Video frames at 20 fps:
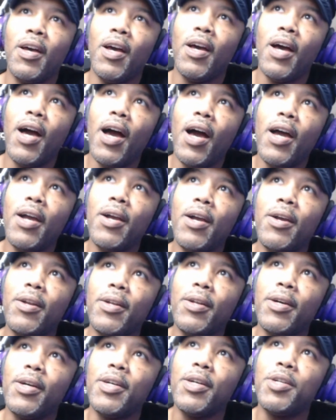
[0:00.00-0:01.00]
I heard
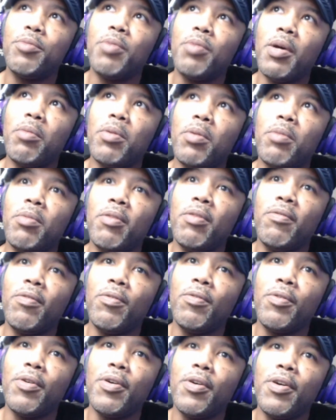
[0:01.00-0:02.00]
of Hush Puppy
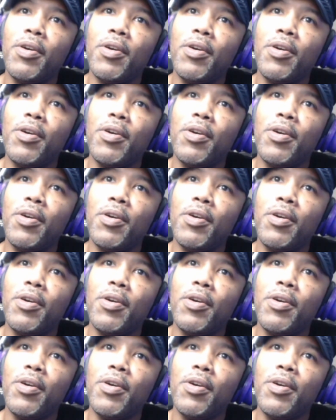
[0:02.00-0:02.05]
before.